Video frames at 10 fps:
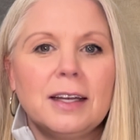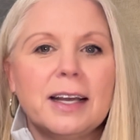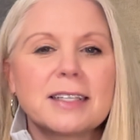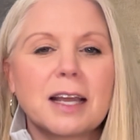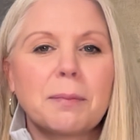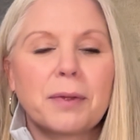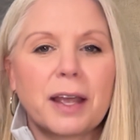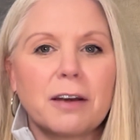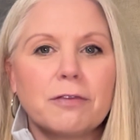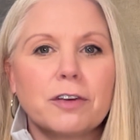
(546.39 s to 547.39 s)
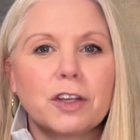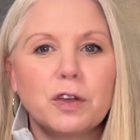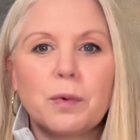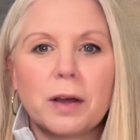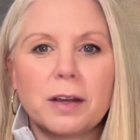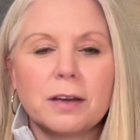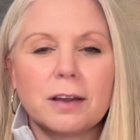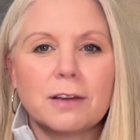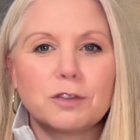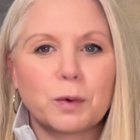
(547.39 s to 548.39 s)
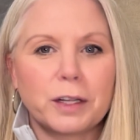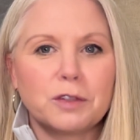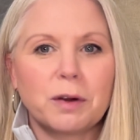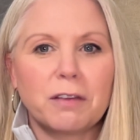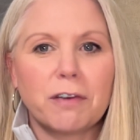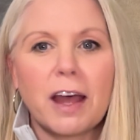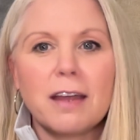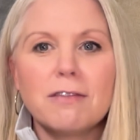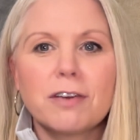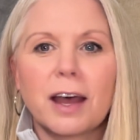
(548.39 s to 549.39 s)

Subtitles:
As I plan for Q1 of 2025,